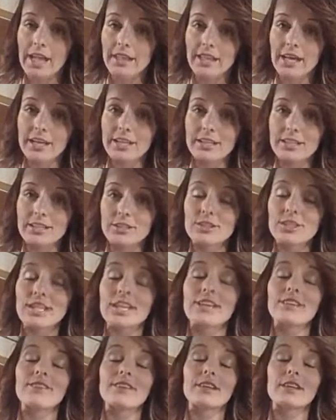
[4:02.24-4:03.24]
And that is
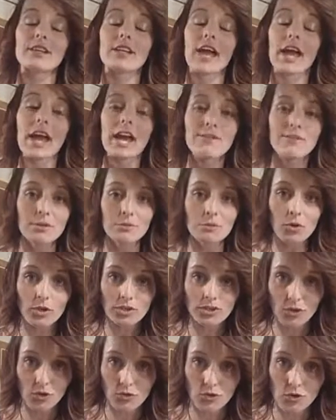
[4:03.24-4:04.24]
even ever more
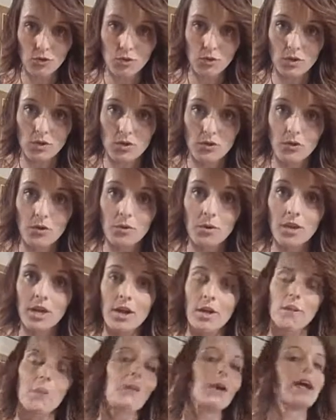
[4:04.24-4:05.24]
so true
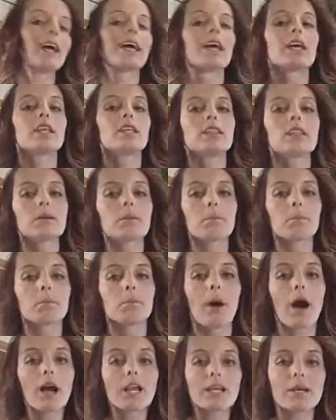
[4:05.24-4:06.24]
with
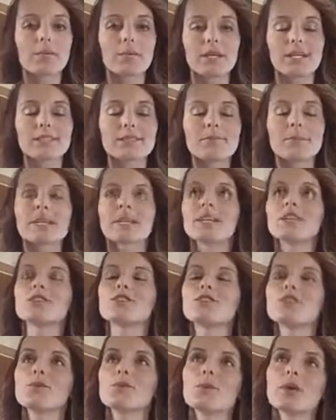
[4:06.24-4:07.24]
BodyBeast
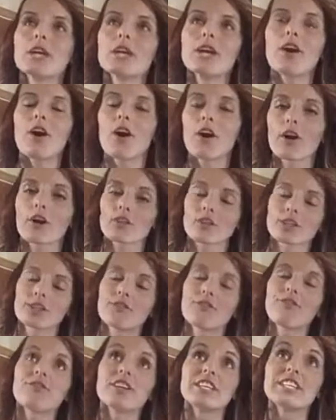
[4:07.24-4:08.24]
because we are
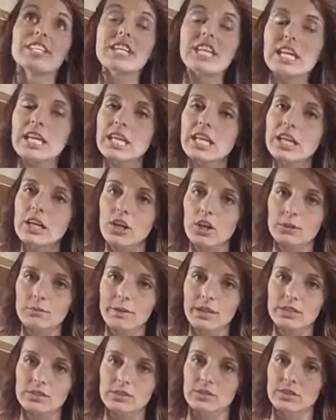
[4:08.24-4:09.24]
just fatiguing our
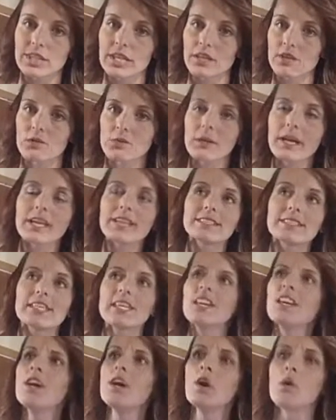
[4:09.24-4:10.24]
muscles like
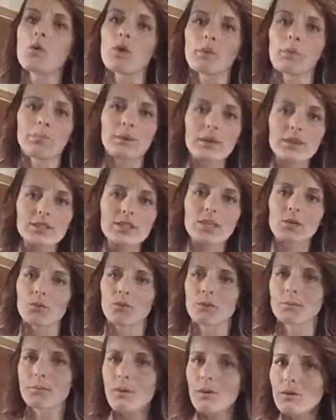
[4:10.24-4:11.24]
crazy. We're building,
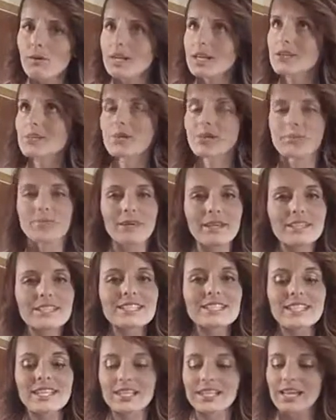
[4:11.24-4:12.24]
we're bulking, we're
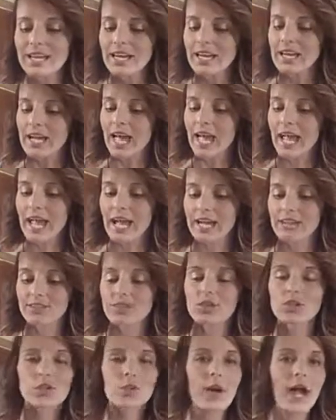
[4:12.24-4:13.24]
beasting. And
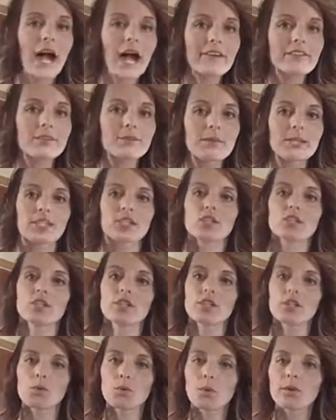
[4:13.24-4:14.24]
so you have to make
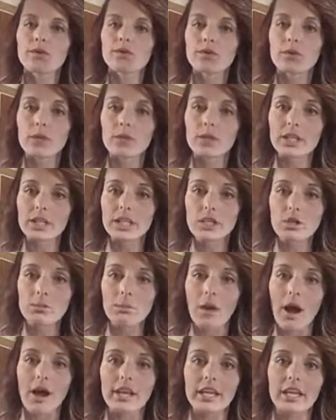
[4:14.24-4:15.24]
sure that you are fueling your
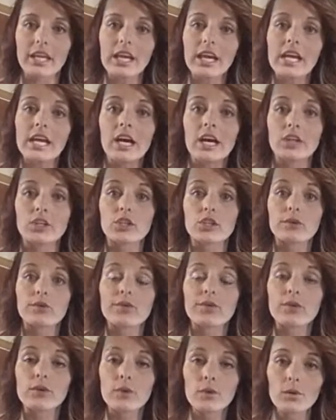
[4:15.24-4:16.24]
body and you're
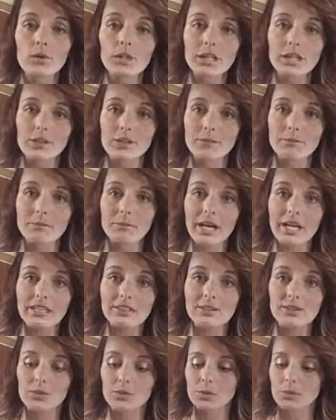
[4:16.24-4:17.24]
fueling your
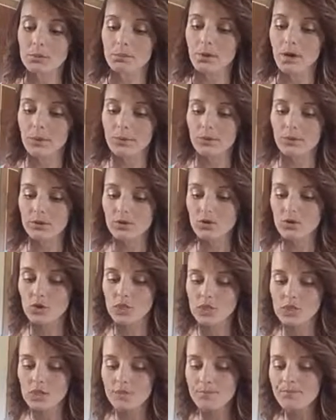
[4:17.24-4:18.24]
muscles with the proper
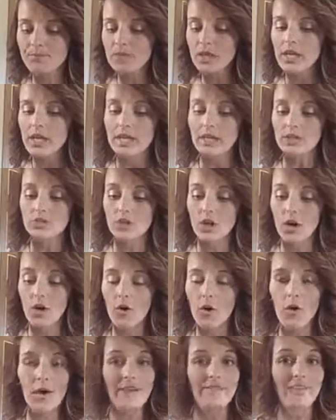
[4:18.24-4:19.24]
nutrition.
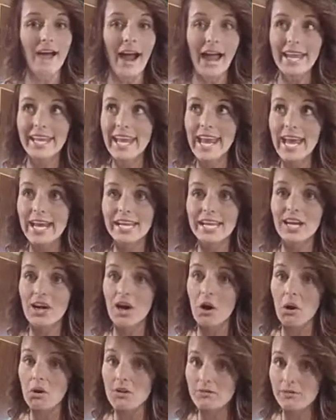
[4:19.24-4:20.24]
So if I can't get
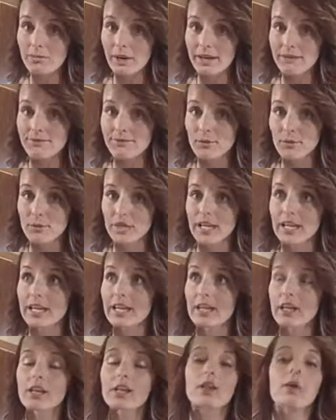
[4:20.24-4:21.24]
all of my food
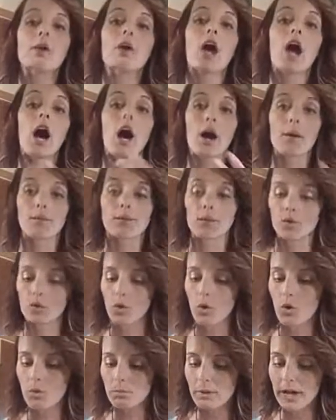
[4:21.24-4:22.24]
in
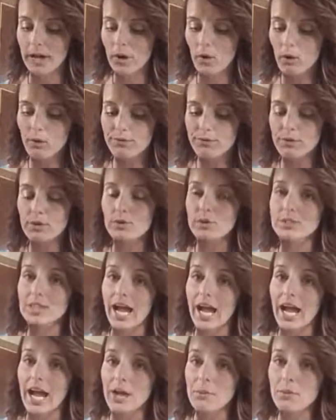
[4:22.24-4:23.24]
through my whole foods,
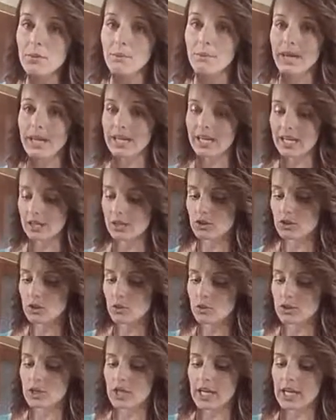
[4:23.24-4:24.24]
I will make it
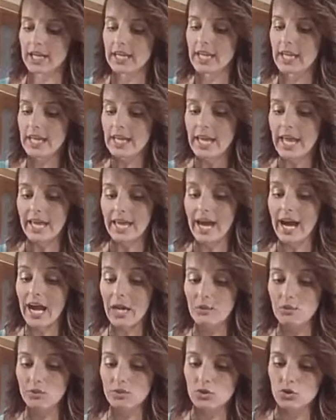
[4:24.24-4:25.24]
into a shake and
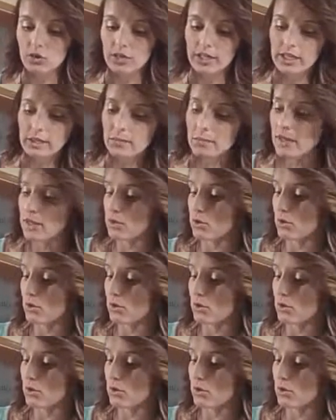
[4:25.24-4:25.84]
I will drink my